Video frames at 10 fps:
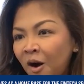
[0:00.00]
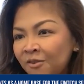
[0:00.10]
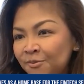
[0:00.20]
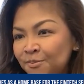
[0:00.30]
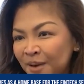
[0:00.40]

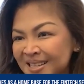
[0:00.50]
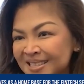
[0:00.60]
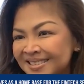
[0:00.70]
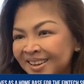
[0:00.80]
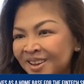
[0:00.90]
off
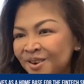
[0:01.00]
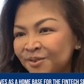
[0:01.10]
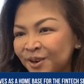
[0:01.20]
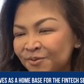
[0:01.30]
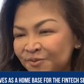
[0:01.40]
bus
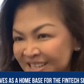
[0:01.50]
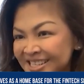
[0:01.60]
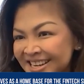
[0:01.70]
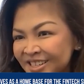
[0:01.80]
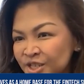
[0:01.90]
for
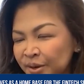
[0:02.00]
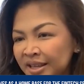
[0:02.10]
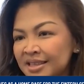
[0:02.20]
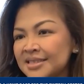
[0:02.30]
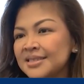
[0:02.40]
fintech
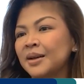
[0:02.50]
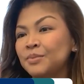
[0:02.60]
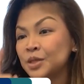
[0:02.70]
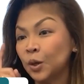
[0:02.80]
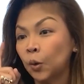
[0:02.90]
during this
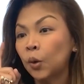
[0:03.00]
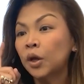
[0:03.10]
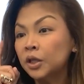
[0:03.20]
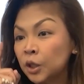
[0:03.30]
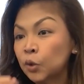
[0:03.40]
time. So
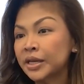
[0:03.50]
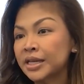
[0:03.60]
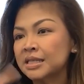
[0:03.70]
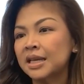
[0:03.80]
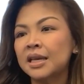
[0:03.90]
you
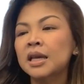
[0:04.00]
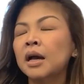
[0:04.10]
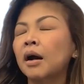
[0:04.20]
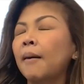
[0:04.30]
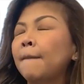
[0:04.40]
can see
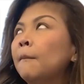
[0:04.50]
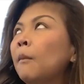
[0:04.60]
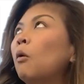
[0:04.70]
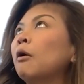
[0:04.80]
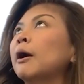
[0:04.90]
a
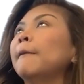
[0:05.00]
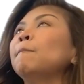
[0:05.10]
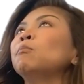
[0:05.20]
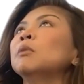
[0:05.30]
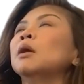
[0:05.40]
more
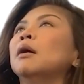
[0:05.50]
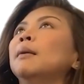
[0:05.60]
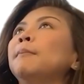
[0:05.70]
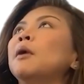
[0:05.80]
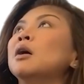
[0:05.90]

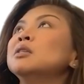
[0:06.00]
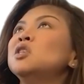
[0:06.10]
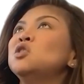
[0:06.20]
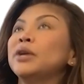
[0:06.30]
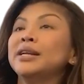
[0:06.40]

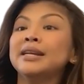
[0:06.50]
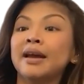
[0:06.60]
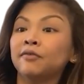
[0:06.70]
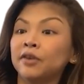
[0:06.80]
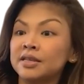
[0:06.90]
concentrated
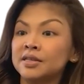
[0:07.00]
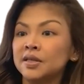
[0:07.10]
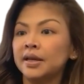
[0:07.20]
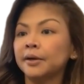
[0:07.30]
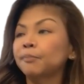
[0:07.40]
effort
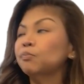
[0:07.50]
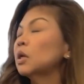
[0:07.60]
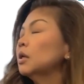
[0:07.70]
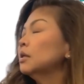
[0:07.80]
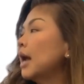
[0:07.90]
this year.
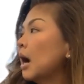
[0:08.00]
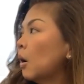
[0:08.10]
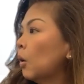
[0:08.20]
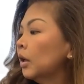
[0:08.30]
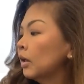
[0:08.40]

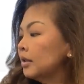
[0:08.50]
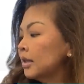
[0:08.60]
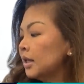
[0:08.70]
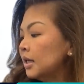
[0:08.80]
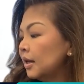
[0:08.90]
Now,
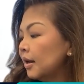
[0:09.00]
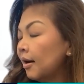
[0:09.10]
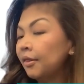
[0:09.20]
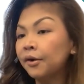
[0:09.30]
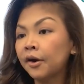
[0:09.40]
the
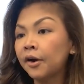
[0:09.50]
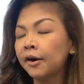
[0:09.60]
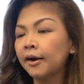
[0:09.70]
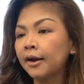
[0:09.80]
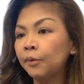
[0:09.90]

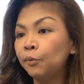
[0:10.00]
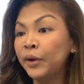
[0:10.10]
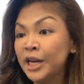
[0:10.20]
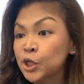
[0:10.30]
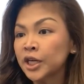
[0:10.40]
other
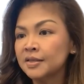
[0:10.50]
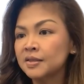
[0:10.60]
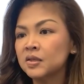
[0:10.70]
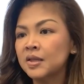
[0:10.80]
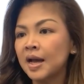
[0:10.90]

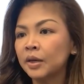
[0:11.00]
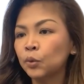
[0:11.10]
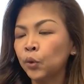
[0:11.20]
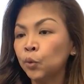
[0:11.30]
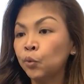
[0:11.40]
regions that
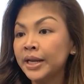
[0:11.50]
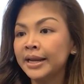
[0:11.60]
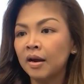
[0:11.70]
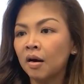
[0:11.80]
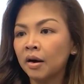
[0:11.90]
we
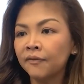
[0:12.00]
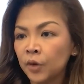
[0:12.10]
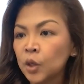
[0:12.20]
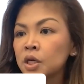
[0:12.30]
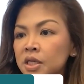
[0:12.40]
really are
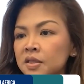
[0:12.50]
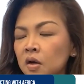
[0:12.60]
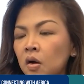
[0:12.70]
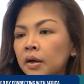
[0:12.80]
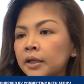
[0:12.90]
focused
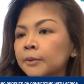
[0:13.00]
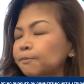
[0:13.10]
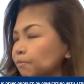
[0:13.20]
on